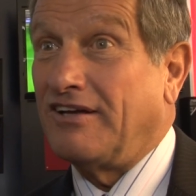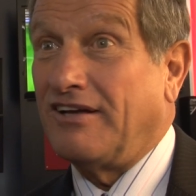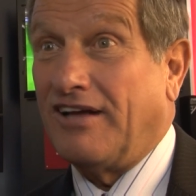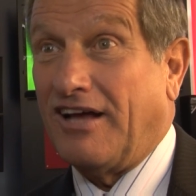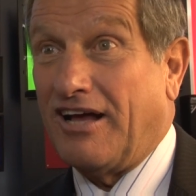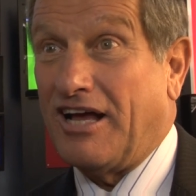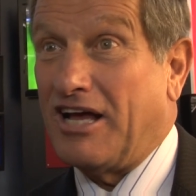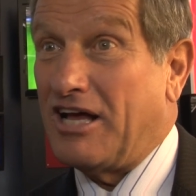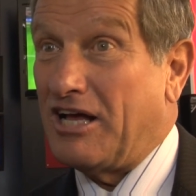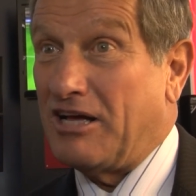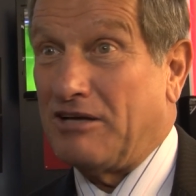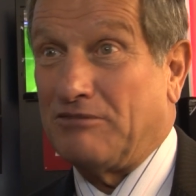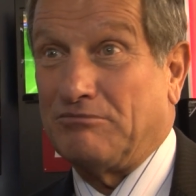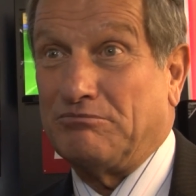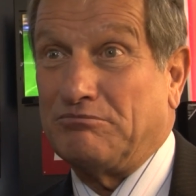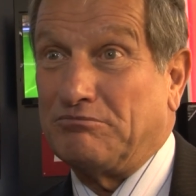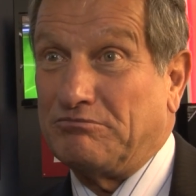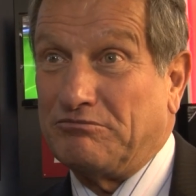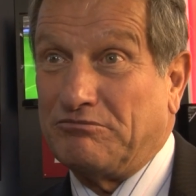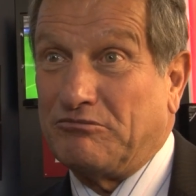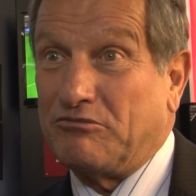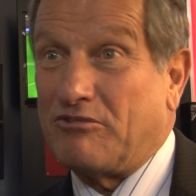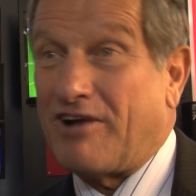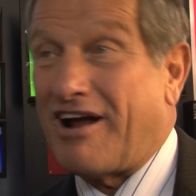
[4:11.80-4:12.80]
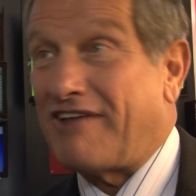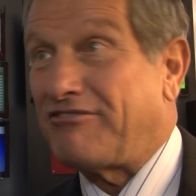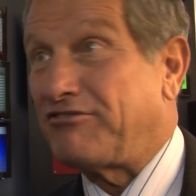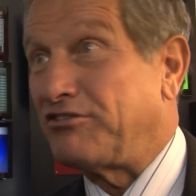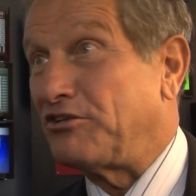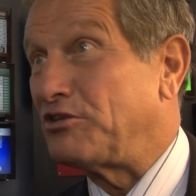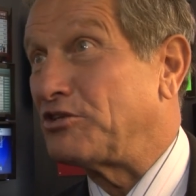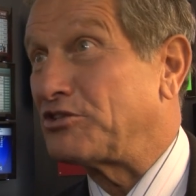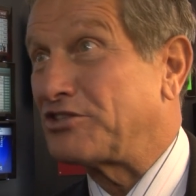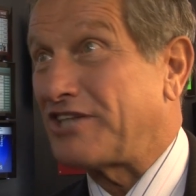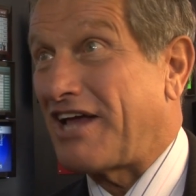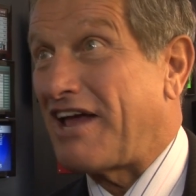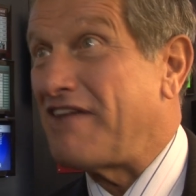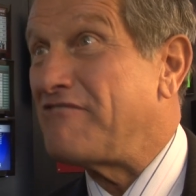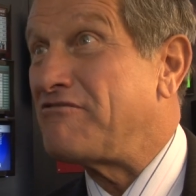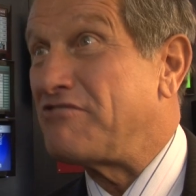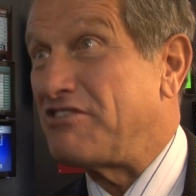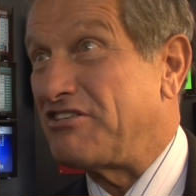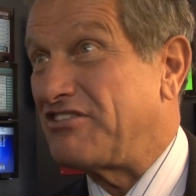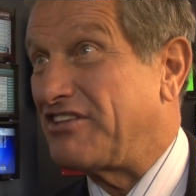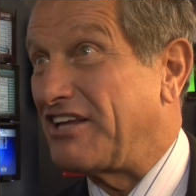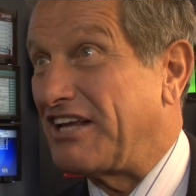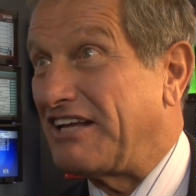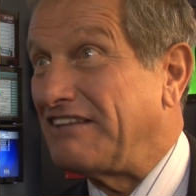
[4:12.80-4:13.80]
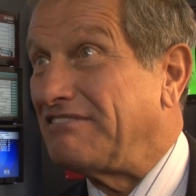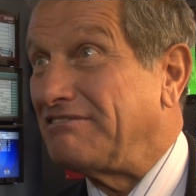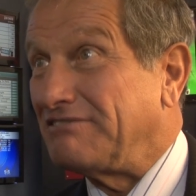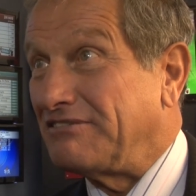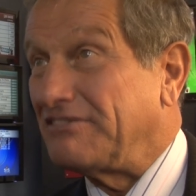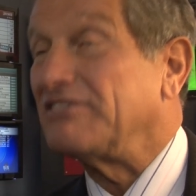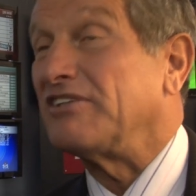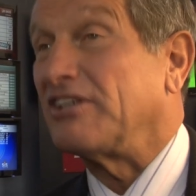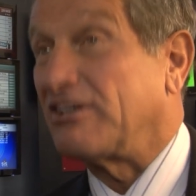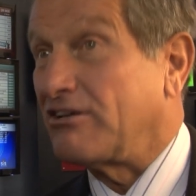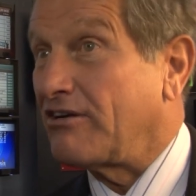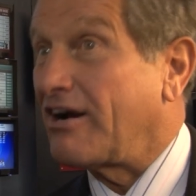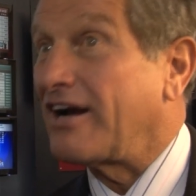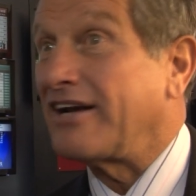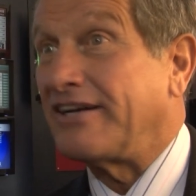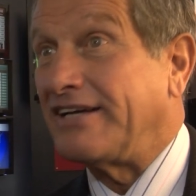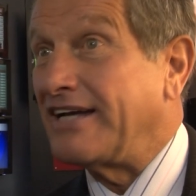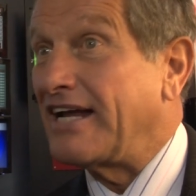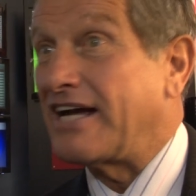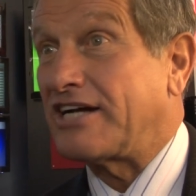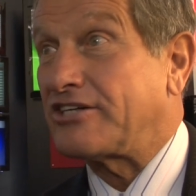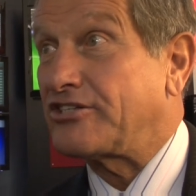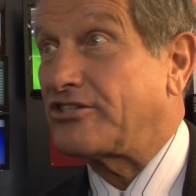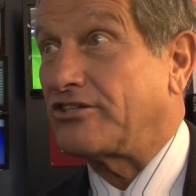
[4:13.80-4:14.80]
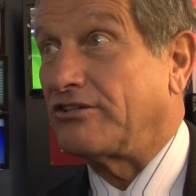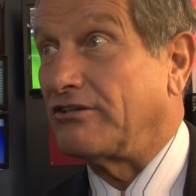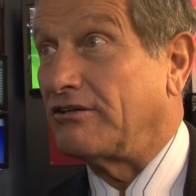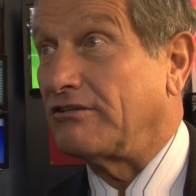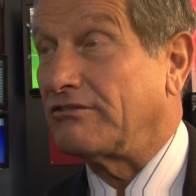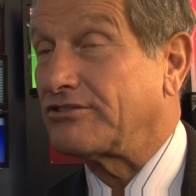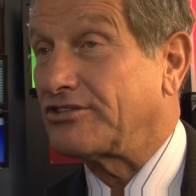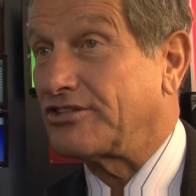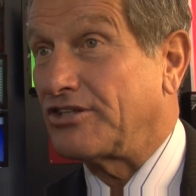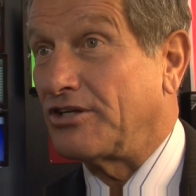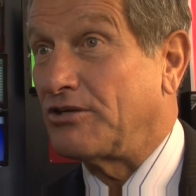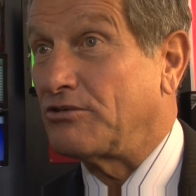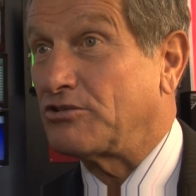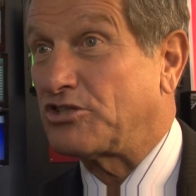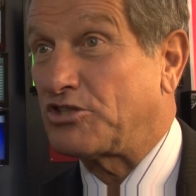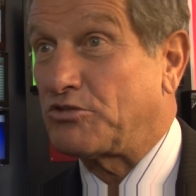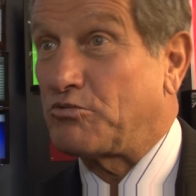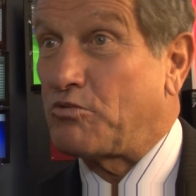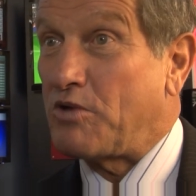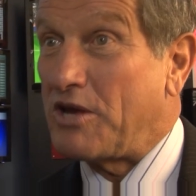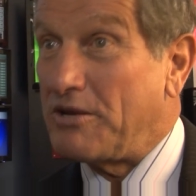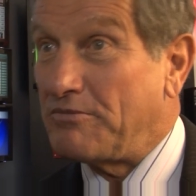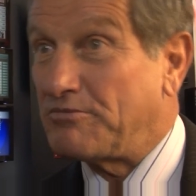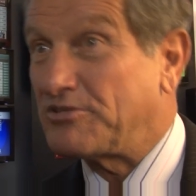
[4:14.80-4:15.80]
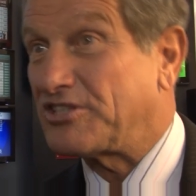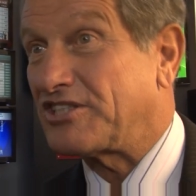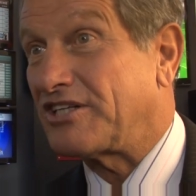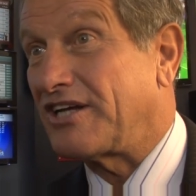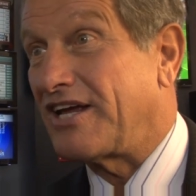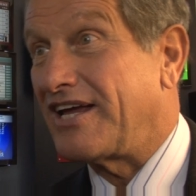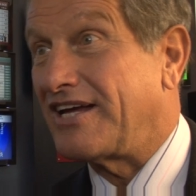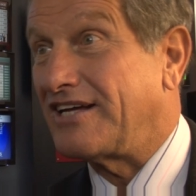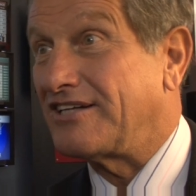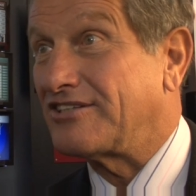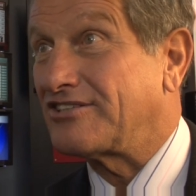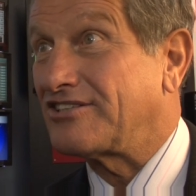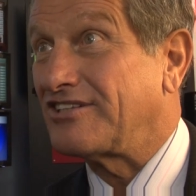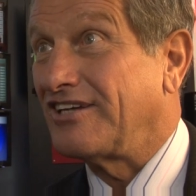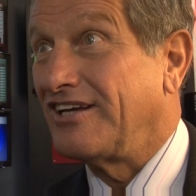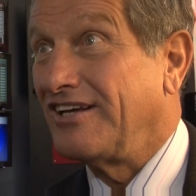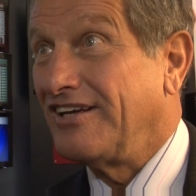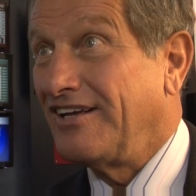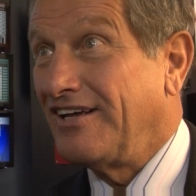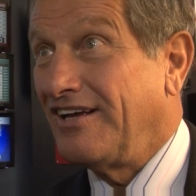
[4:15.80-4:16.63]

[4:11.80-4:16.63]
um, raffles, everything, the Grand National, so sweepstakes.